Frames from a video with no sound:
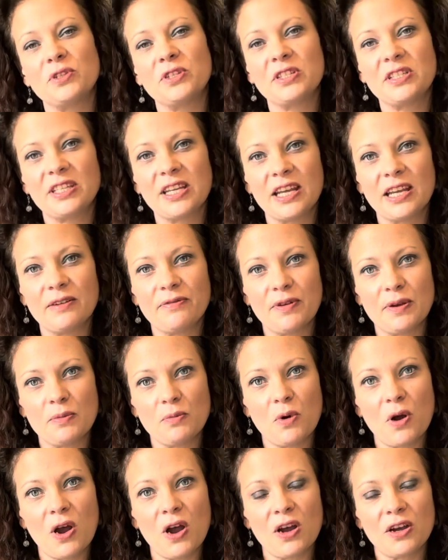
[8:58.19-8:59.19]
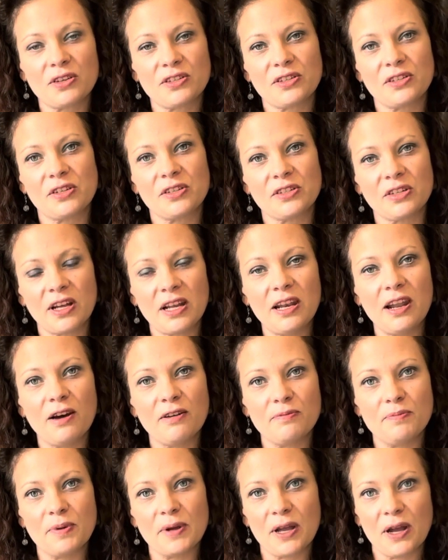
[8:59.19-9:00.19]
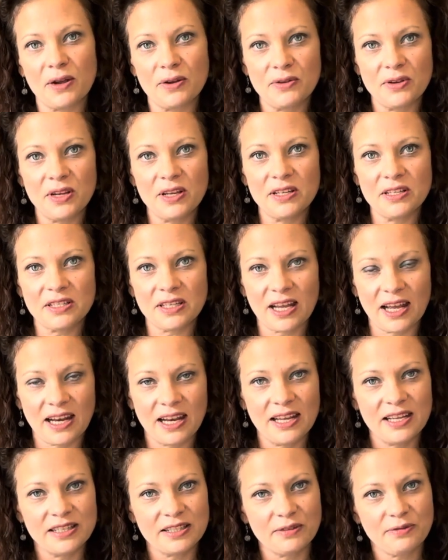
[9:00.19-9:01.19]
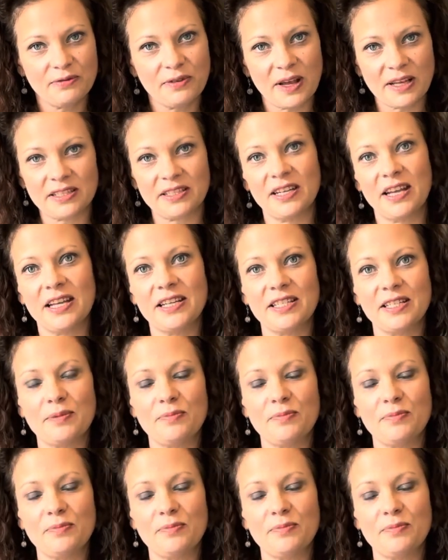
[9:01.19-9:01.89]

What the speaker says: to seeing if it works because I love begonias and it is a fascinating